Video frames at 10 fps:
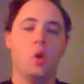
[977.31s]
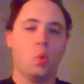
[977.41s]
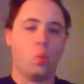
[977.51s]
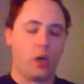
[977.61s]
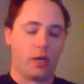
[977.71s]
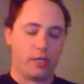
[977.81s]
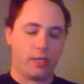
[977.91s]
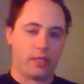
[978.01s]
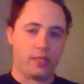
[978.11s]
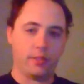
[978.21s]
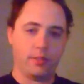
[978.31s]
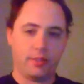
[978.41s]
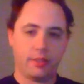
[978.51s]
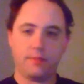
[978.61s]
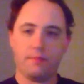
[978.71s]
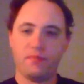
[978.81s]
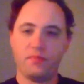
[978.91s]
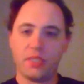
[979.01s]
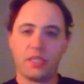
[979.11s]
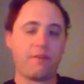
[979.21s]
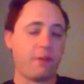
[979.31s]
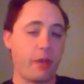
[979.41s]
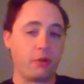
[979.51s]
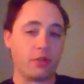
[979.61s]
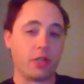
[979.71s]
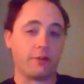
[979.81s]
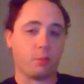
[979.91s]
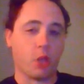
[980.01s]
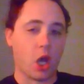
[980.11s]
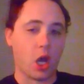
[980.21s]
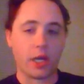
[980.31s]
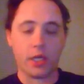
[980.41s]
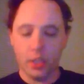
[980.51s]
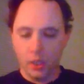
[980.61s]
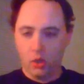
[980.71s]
was stuff on Microsoft's blog